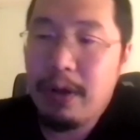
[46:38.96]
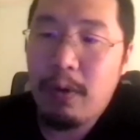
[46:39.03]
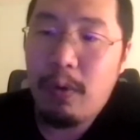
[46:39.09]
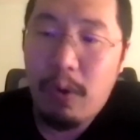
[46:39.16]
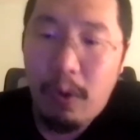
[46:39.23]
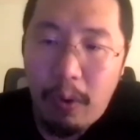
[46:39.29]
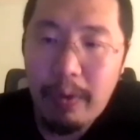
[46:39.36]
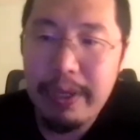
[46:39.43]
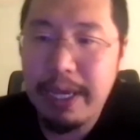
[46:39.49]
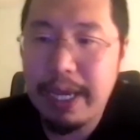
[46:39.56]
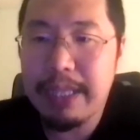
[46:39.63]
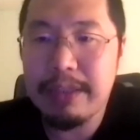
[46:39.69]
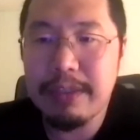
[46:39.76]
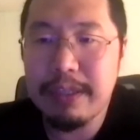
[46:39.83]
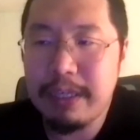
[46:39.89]
Or you
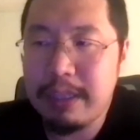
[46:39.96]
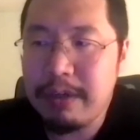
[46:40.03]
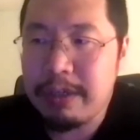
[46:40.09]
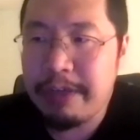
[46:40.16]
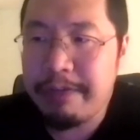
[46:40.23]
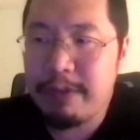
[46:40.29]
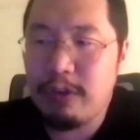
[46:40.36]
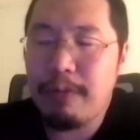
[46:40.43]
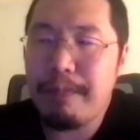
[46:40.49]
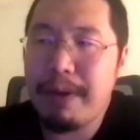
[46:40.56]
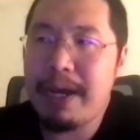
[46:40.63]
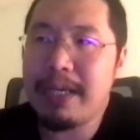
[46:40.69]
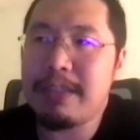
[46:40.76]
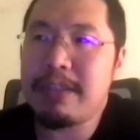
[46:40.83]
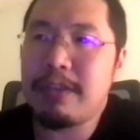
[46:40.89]
can, if you don't
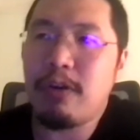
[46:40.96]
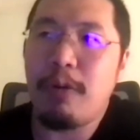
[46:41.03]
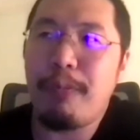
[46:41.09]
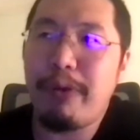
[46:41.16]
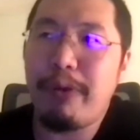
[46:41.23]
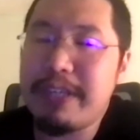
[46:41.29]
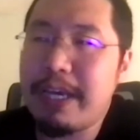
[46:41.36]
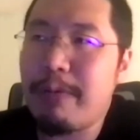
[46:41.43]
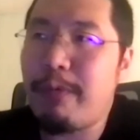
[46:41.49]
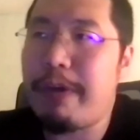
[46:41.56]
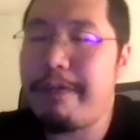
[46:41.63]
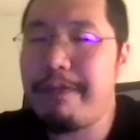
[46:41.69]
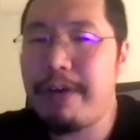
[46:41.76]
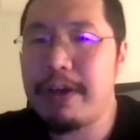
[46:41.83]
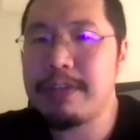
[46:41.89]
mind operating
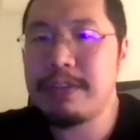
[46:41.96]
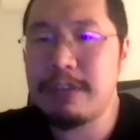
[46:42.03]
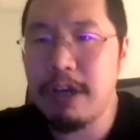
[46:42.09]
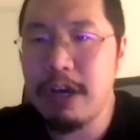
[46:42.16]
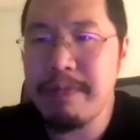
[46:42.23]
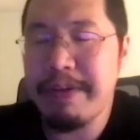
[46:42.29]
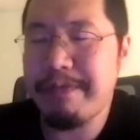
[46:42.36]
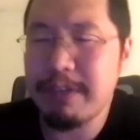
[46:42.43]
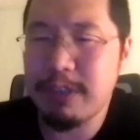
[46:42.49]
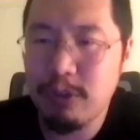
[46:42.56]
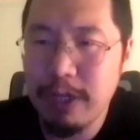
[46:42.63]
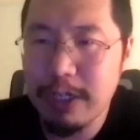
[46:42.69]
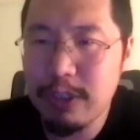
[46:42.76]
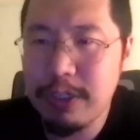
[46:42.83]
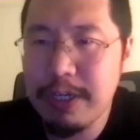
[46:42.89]
with some
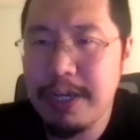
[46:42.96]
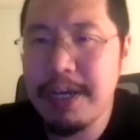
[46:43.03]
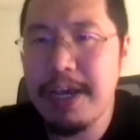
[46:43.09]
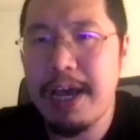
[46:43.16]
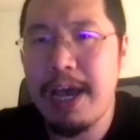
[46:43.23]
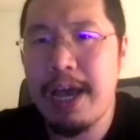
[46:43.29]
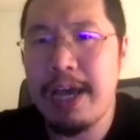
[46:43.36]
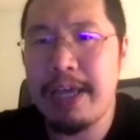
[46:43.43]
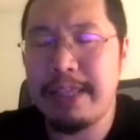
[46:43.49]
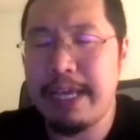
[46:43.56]
infrastructure,